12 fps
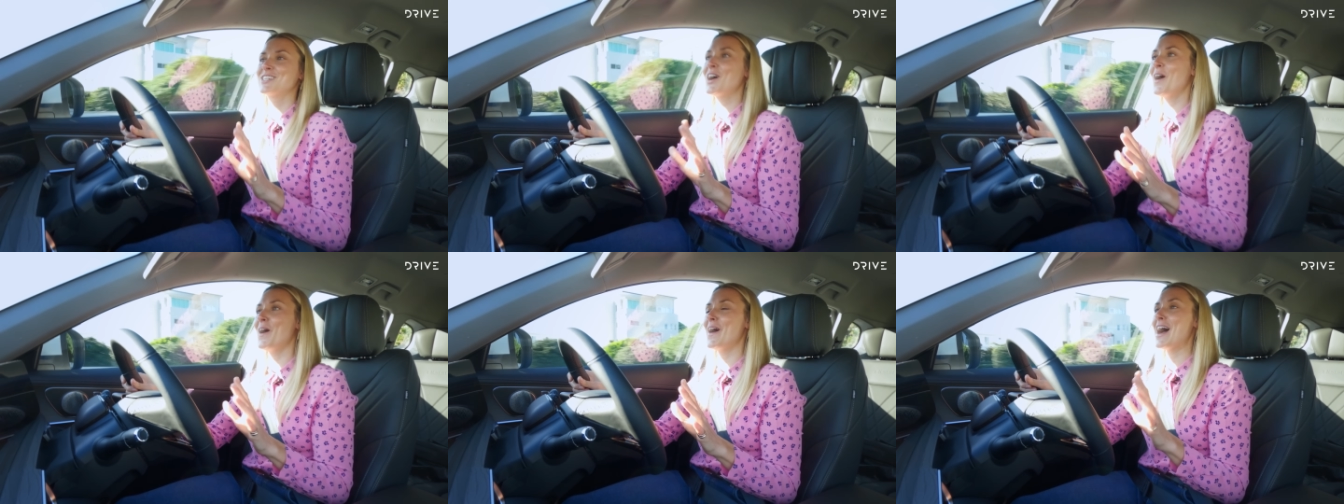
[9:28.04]

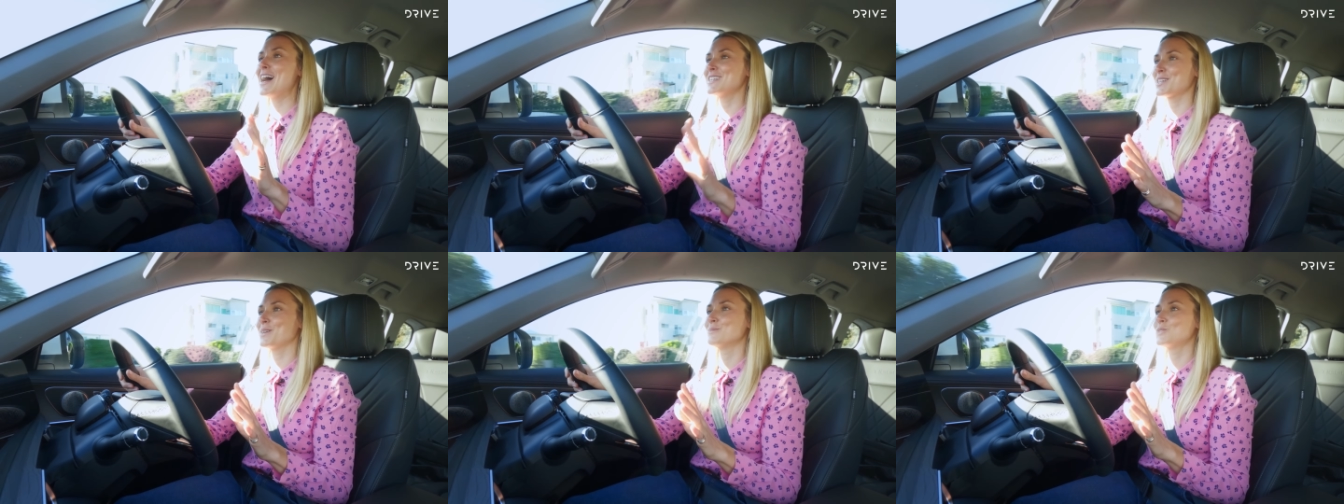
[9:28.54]
car
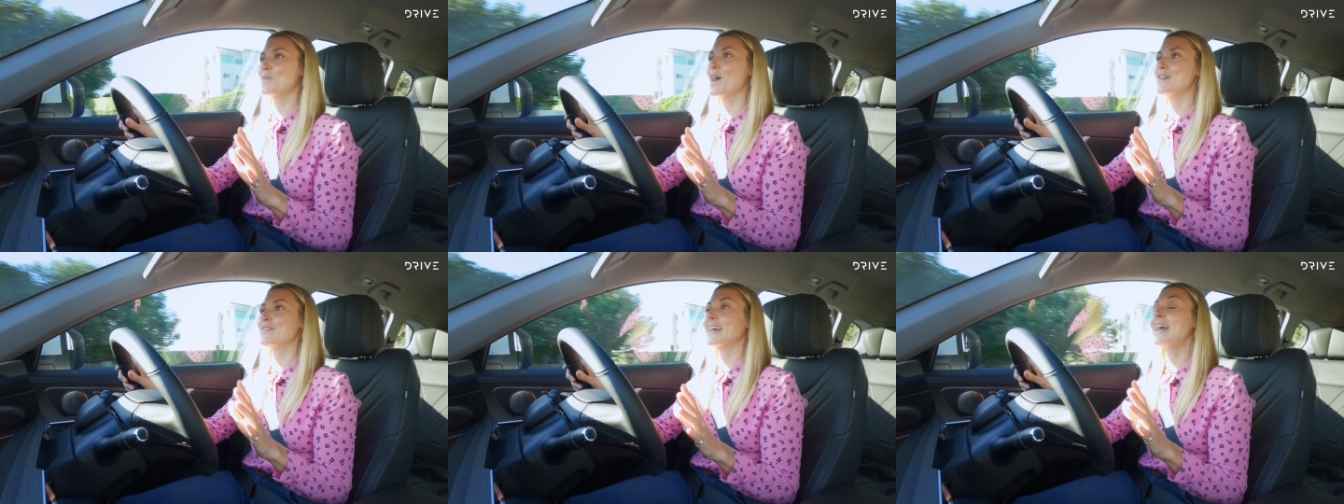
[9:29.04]
as I'm
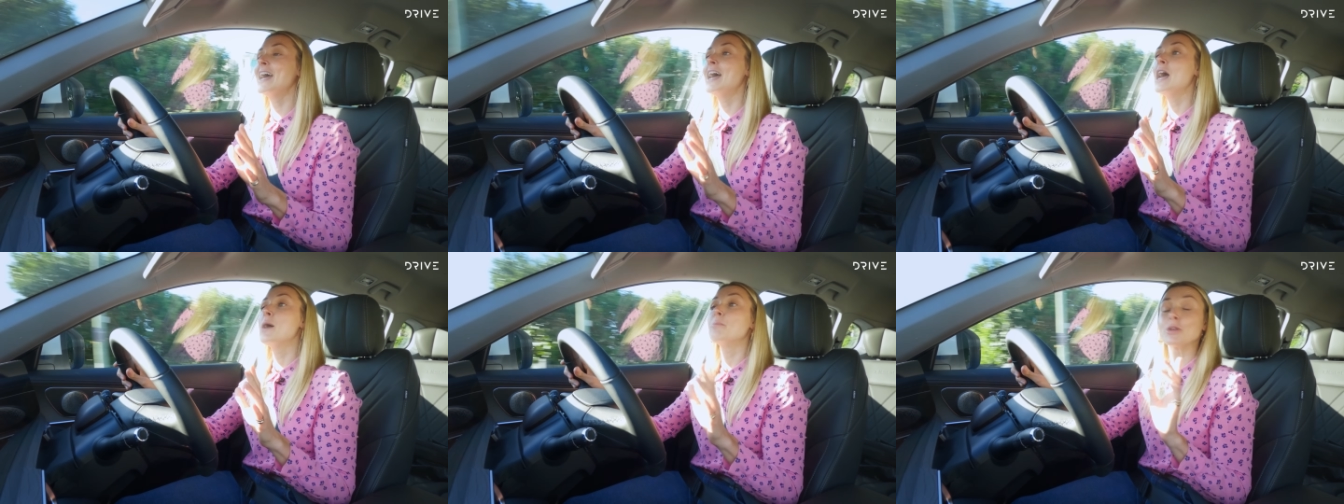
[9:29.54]
driving.
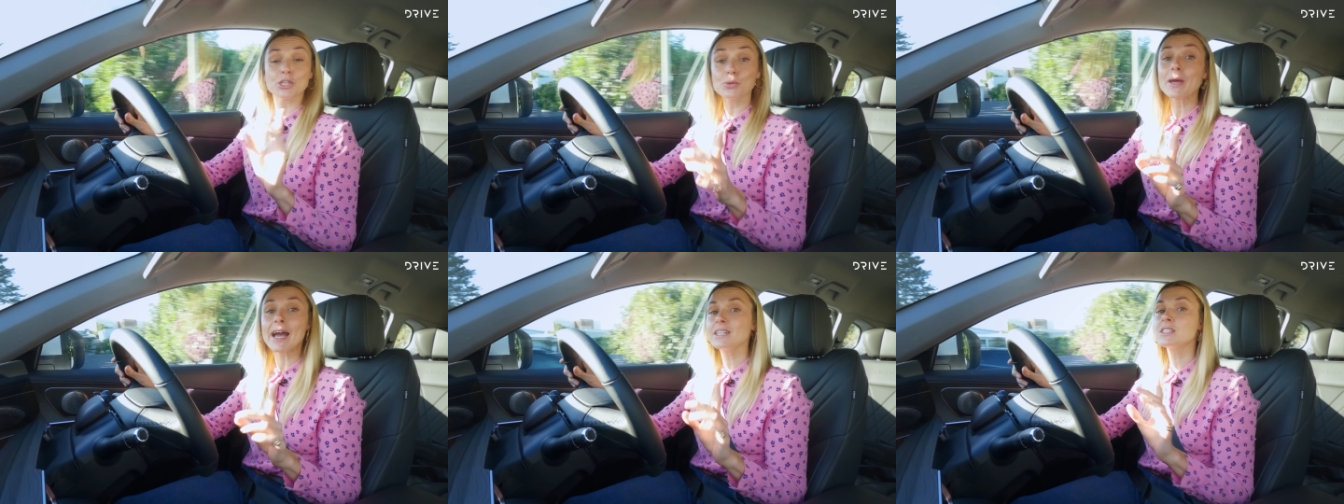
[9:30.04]
But you
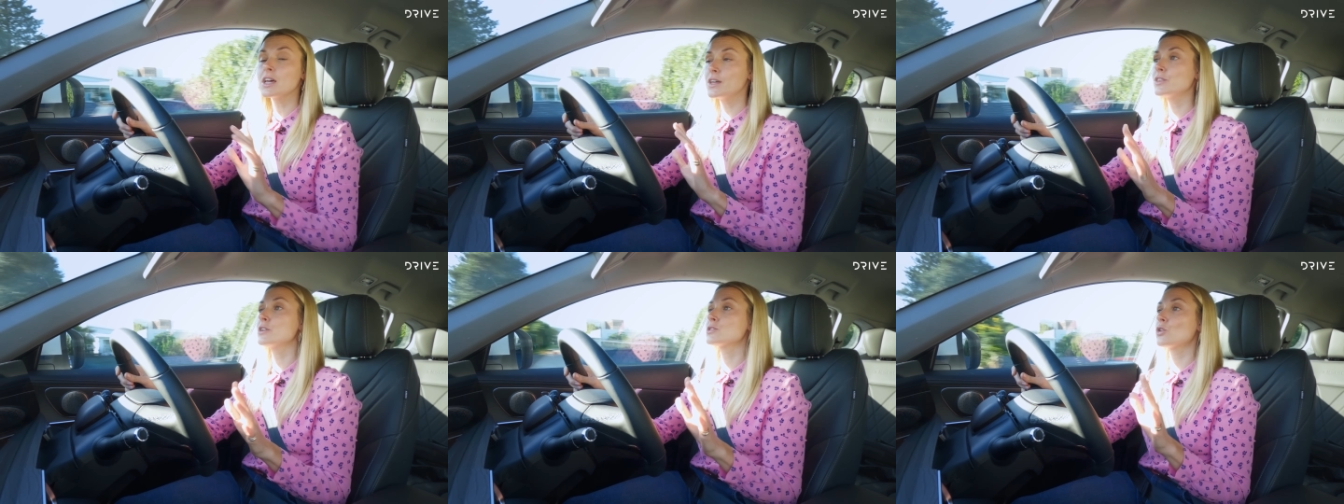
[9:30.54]
can
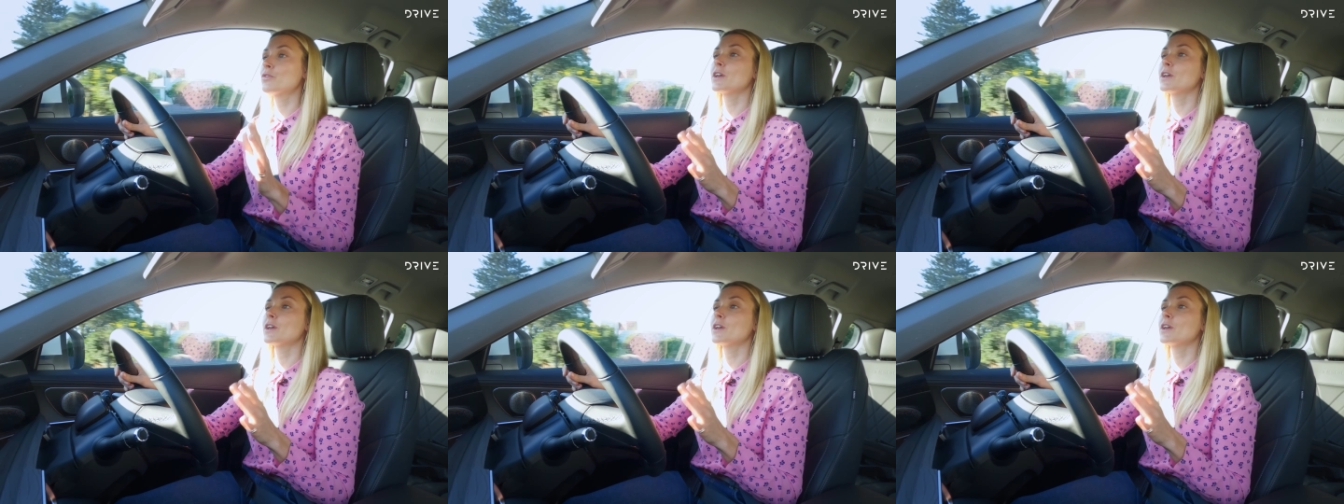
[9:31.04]
turn those off